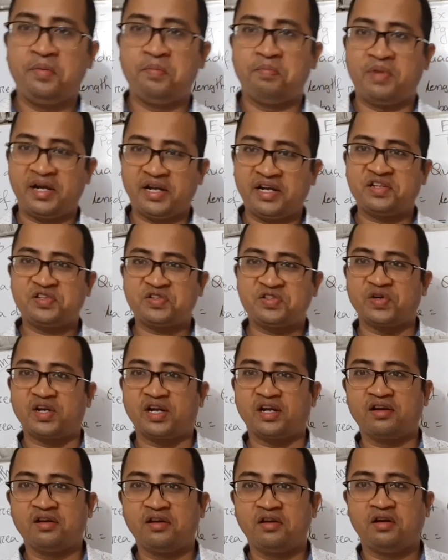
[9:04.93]
My dear
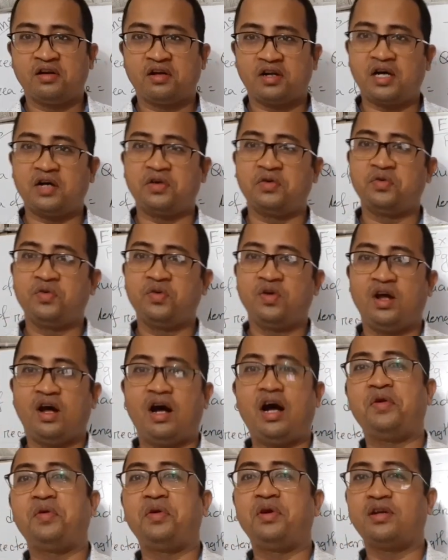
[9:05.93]
student, now
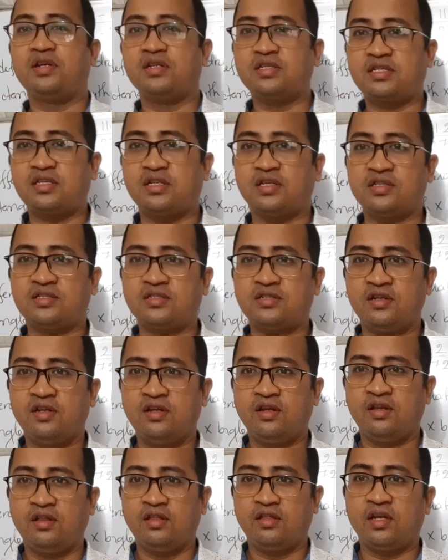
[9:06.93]
I will discuss
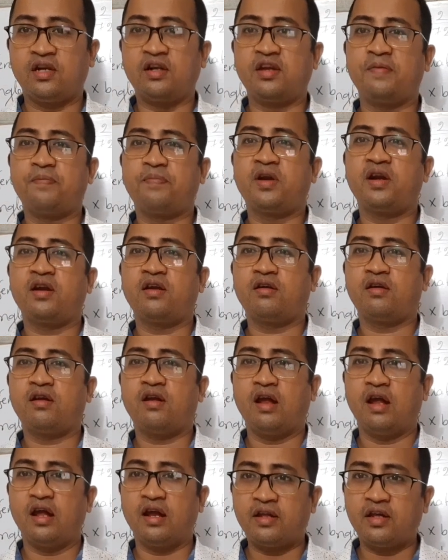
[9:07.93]
the different
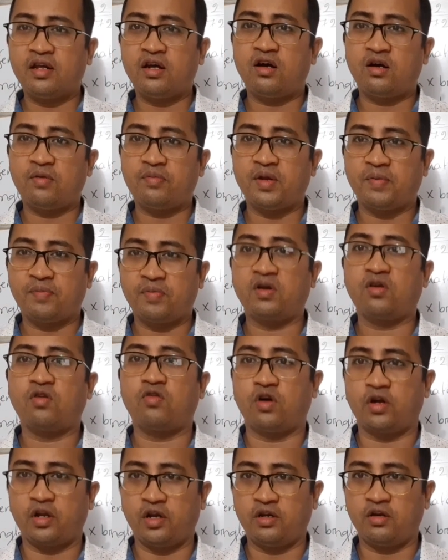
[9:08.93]
area of different
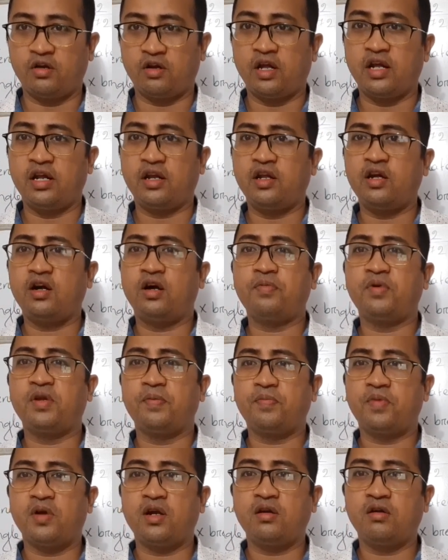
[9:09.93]
quadrilateral. Area of
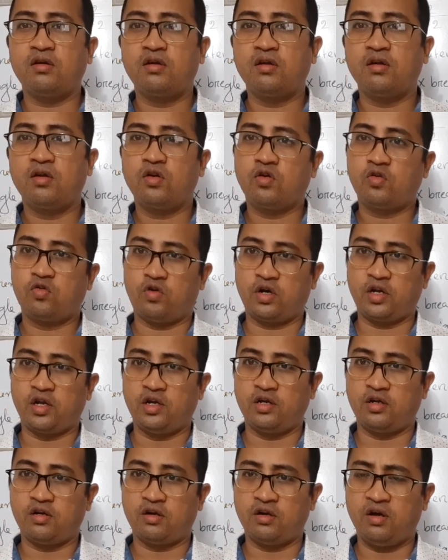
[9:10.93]
different
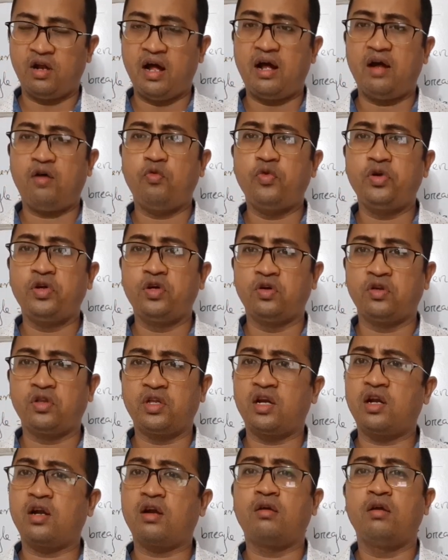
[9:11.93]
quadrilateral. We know
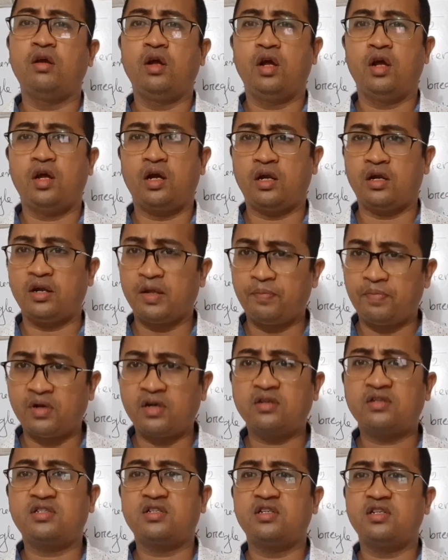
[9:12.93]
there are
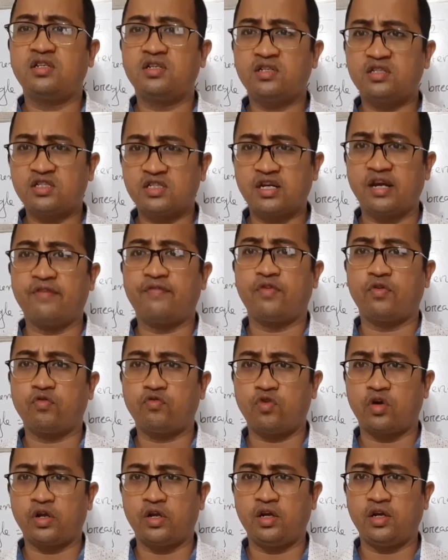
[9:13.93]
different shape of
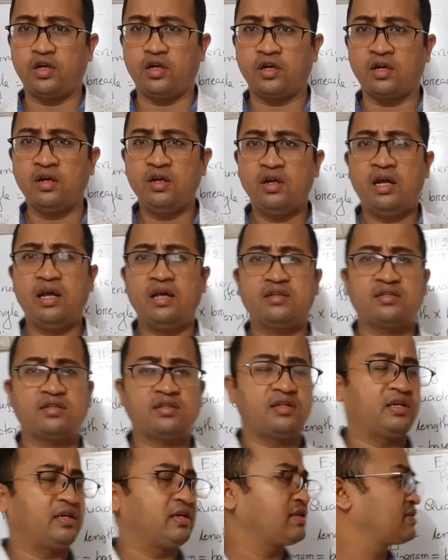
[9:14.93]
quadrilateral
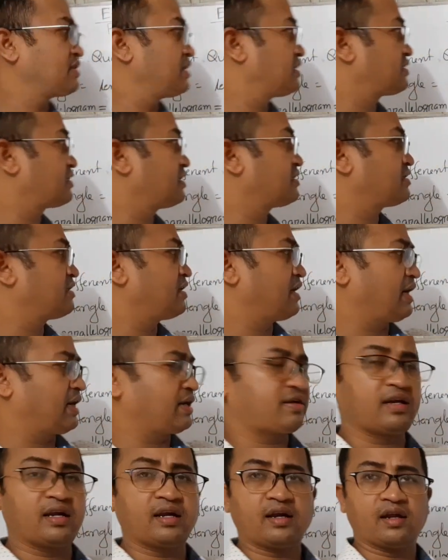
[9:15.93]
such as
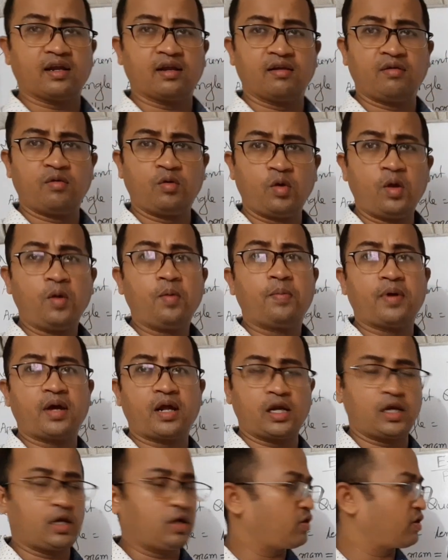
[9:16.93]
rectangle,
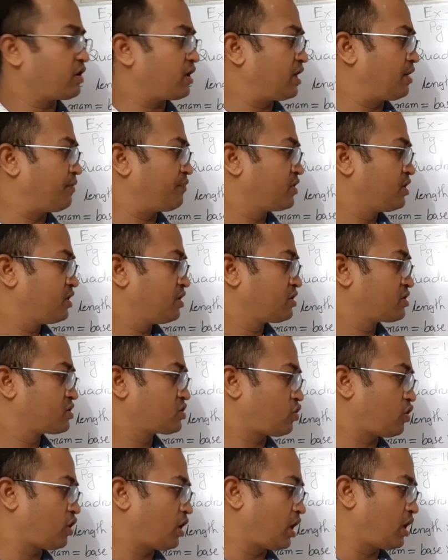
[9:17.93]
parallelogram,
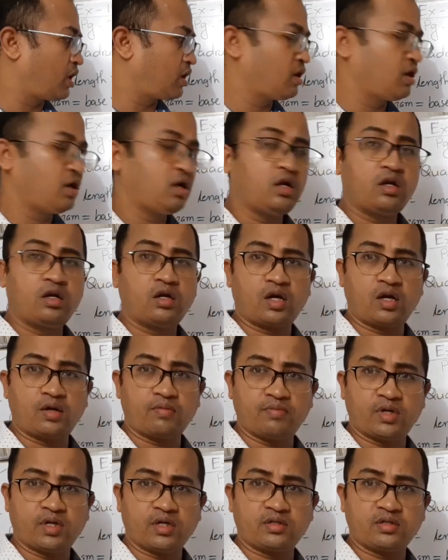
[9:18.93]
square,
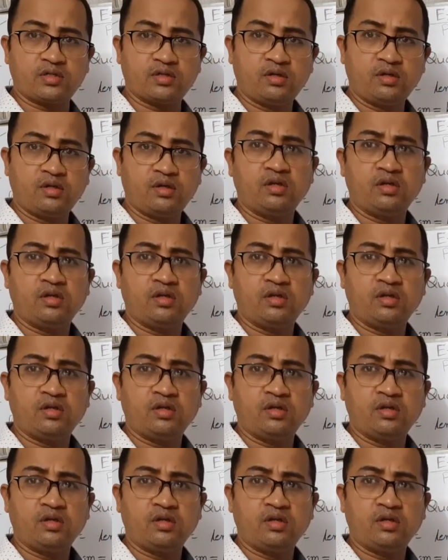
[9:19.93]
rhombus,